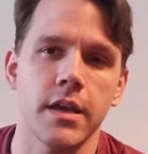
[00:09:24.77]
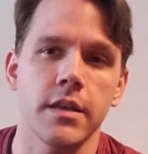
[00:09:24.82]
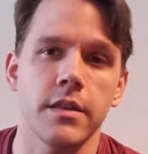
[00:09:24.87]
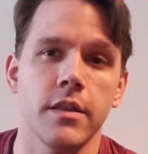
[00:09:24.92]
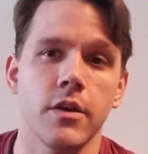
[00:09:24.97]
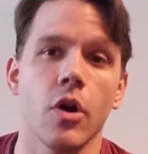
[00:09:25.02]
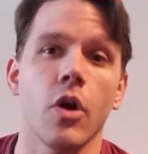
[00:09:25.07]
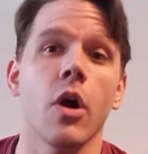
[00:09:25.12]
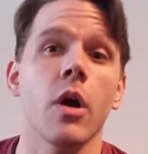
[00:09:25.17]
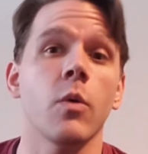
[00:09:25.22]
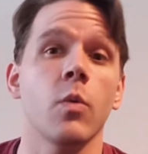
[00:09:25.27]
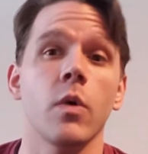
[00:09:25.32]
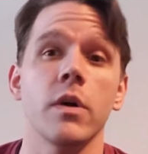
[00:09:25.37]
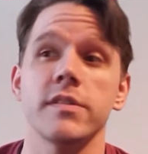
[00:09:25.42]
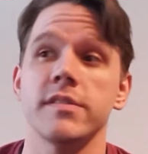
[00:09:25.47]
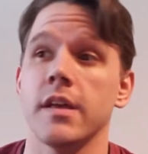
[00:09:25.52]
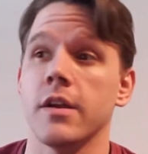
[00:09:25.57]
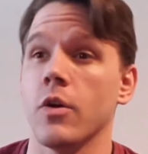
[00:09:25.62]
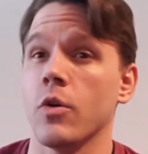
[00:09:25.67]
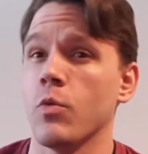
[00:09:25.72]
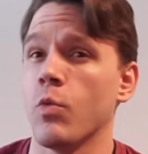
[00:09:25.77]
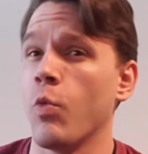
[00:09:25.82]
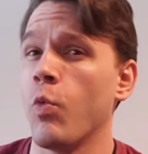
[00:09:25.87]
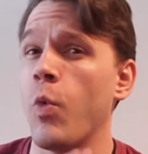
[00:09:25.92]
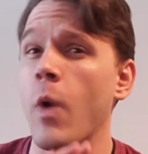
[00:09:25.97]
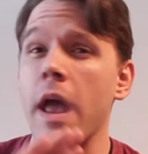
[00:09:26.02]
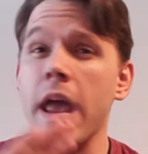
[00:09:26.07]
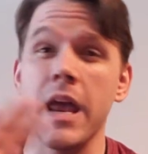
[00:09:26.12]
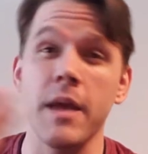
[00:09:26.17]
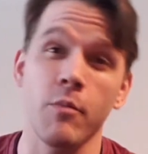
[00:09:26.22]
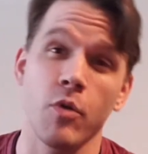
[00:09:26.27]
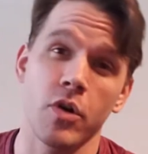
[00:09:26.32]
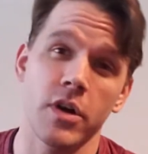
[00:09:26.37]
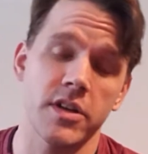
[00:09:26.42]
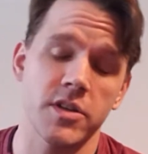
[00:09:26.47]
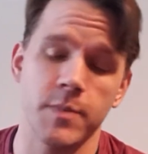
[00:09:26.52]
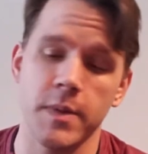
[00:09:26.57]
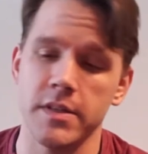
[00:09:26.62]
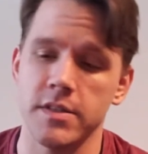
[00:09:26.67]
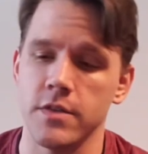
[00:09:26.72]
There are ones that are way more
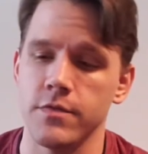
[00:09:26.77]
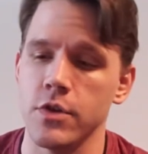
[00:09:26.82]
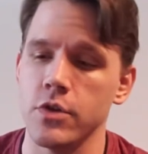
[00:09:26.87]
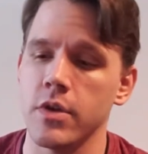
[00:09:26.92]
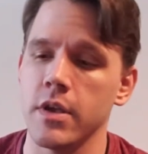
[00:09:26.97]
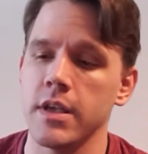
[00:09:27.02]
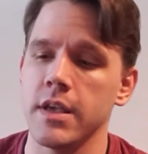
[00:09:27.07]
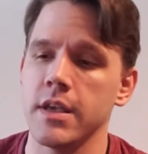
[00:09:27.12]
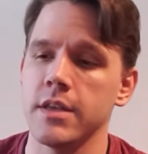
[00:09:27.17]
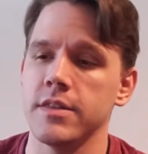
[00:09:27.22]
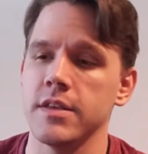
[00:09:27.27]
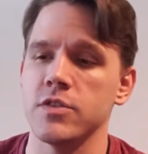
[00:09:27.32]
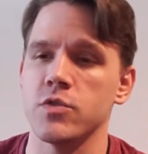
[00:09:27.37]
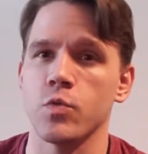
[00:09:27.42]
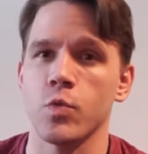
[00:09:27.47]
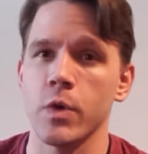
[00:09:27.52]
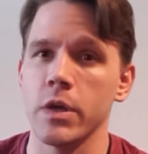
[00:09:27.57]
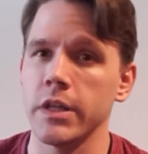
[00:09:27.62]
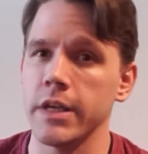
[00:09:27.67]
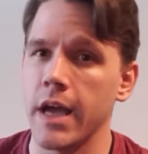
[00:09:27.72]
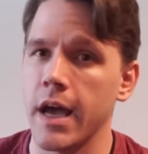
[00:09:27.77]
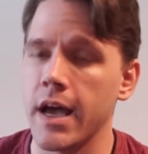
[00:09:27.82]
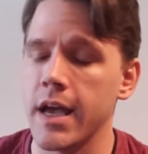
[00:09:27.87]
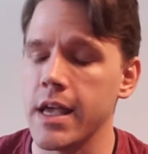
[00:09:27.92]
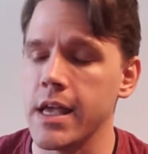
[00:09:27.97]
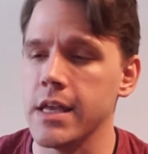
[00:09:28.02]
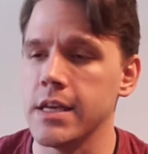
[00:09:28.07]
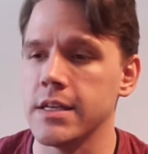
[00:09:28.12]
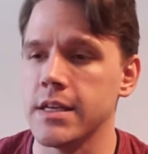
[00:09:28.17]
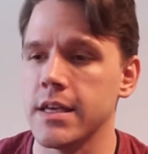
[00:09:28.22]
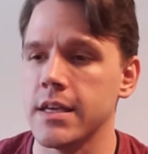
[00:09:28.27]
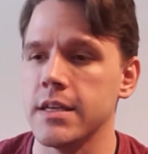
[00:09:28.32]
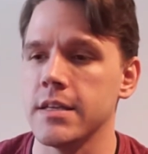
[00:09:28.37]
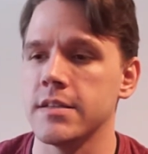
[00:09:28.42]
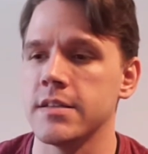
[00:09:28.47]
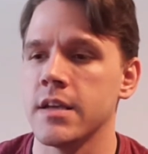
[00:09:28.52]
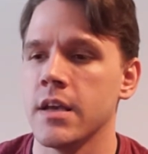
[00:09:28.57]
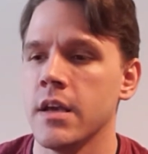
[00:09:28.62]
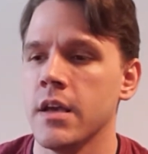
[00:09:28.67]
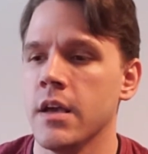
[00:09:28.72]
expensive. You can get these really high-end
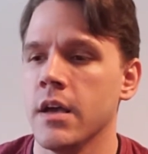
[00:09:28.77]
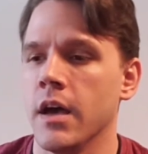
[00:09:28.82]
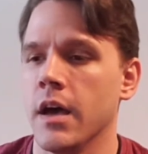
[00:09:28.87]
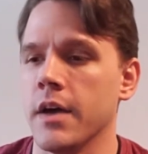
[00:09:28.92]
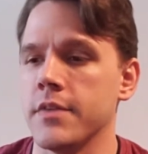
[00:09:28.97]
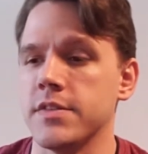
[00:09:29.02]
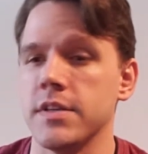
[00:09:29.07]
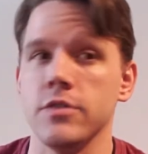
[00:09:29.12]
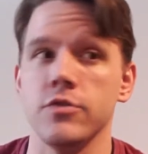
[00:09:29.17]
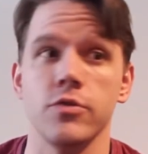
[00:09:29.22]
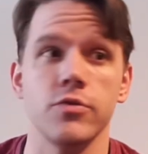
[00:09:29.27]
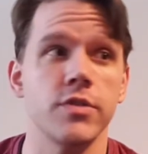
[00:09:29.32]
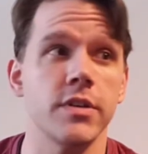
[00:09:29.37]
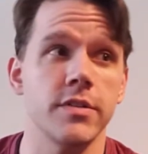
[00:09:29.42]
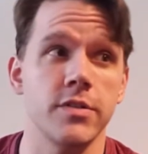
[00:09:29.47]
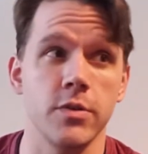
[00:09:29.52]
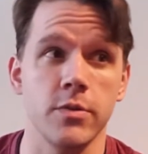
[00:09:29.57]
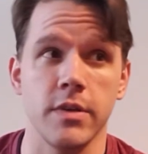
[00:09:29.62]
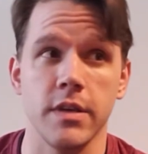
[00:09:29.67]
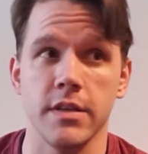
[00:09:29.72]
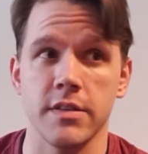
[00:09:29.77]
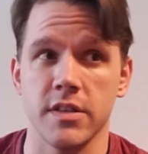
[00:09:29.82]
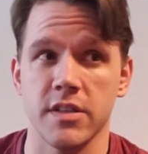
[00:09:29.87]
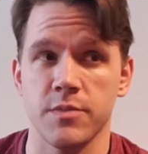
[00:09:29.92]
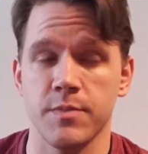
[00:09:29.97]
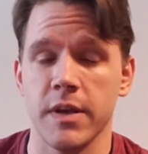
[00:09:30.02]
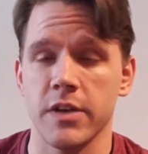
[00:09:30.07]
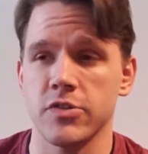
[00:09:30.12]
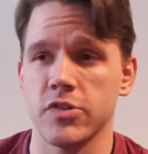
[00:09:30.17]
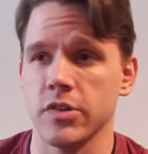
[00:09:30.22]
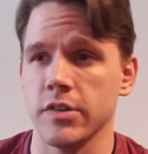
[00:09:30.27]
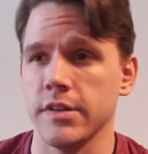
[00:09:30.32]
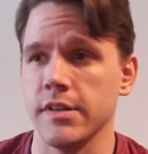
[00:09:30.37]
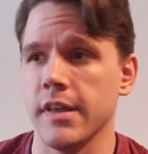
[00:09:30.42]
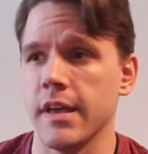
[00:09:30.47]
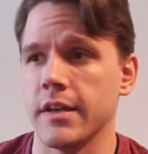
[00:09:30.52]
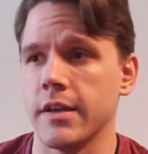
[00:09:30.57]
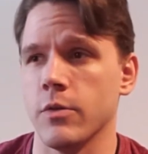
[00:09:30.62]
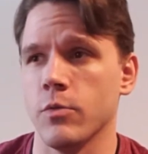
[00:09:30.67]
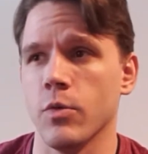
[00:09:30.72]
gis. I've seen jiu-jitsu gis especially
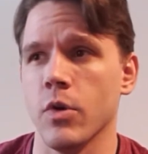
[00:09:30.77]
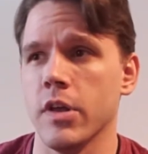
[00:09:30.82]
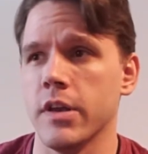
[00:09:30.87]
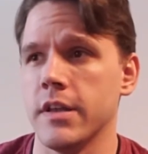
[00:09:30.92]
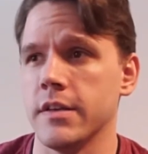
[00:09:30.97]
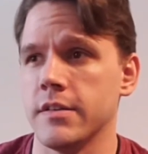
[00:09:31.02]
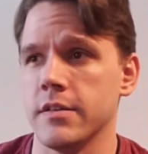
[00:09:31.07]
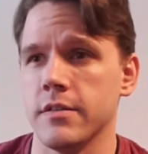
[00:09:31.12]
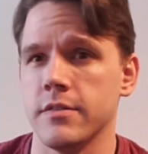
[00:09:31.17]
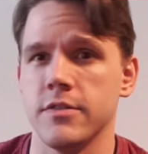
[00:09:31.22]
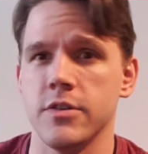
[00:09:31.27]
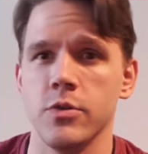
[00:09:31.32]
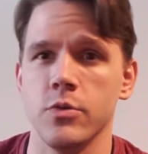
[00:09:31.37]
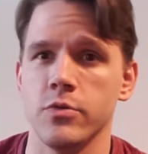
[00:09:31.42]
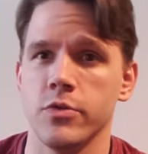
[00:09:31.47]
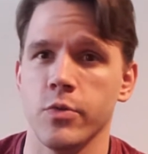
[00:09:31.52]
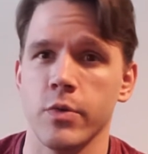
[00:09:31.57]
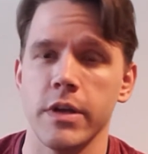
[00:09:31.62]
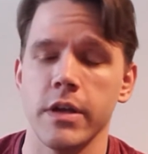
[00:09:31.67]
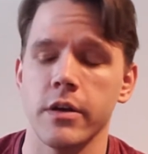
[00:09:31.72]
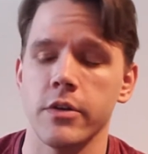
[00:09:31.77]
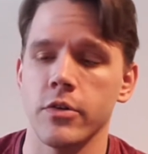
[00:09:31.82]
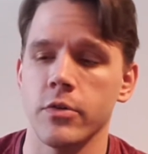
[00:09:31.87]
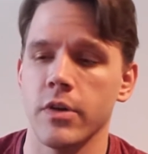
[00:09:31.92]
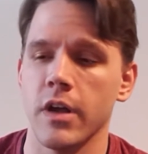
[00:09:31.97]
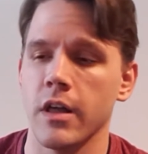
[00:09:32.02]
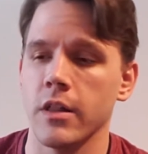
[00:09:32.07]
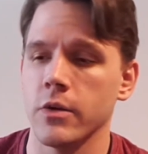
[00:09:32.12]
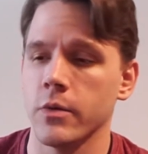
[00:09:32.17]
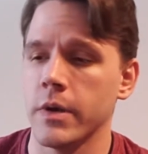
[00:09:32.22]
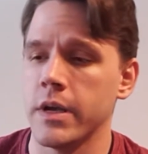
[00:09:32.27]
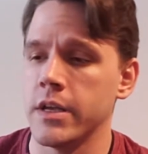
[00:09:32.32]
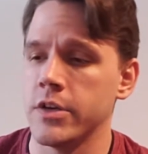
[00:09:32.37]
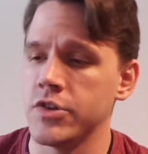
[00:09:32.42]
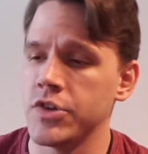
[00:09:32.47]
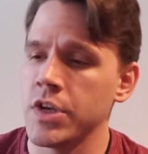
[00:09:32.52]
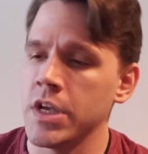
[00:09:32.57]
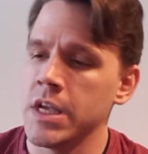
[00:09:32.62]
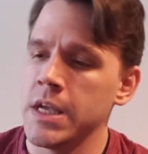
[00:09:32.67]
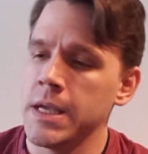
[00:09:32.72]
that can run into the $200-300 range.